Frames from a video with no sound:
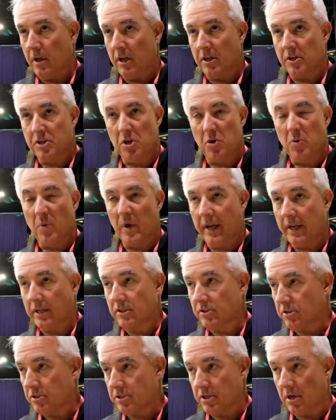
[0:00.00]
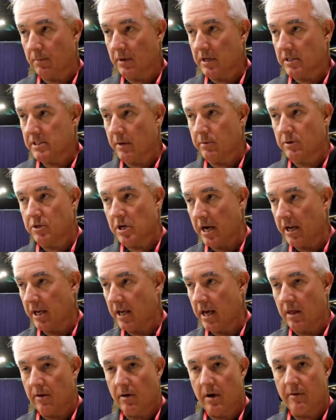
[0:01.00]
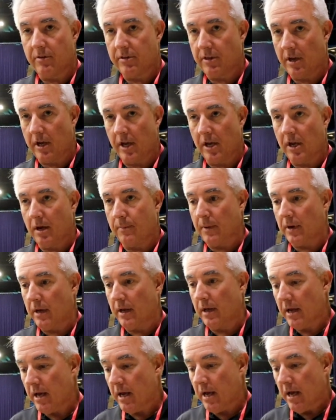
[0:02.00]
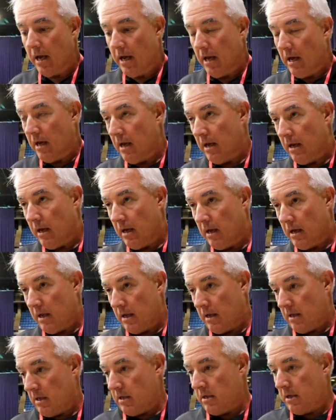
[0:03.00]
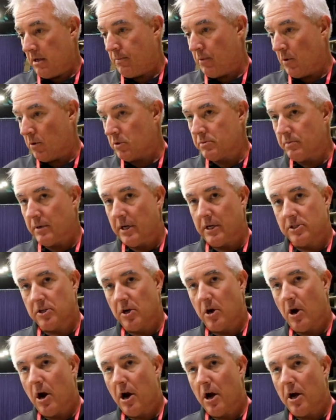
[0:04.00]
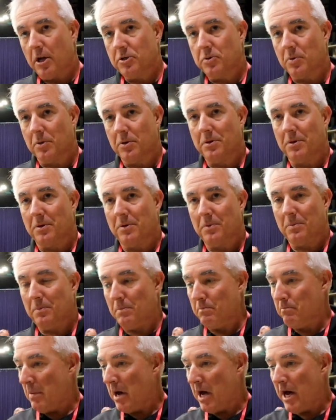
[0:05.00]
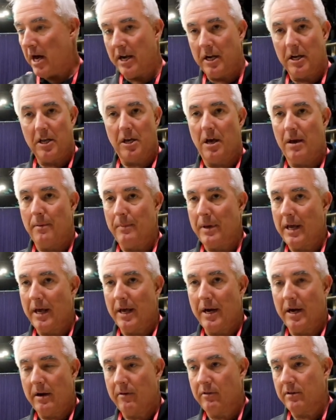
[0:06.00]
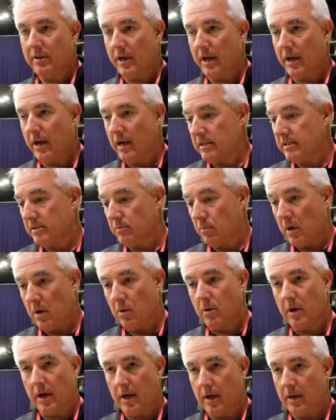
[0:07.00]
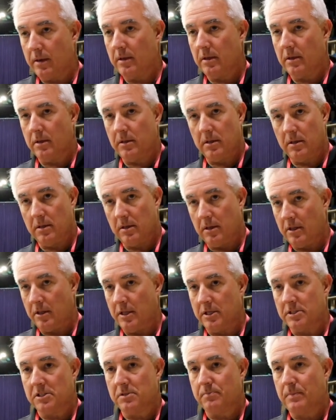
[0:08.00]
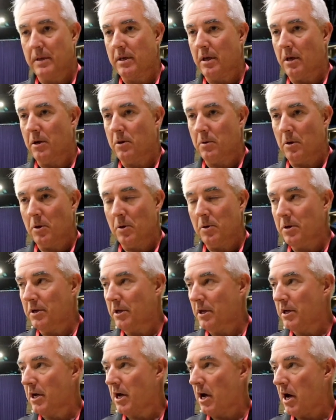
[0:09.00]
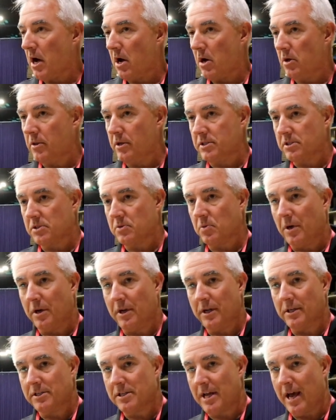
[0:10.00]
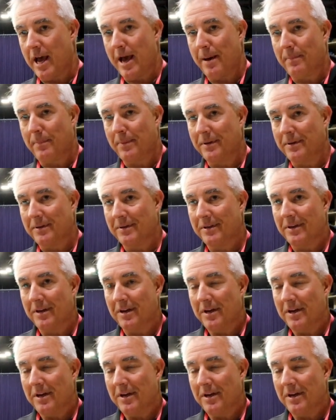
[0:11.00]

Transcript: in 2 weeks or something, because they were trying to gather everything up. And he pulls me in his garage where the mud had come in and everything, and I said, well, okay, this is who you need to call, this is what needs to happen.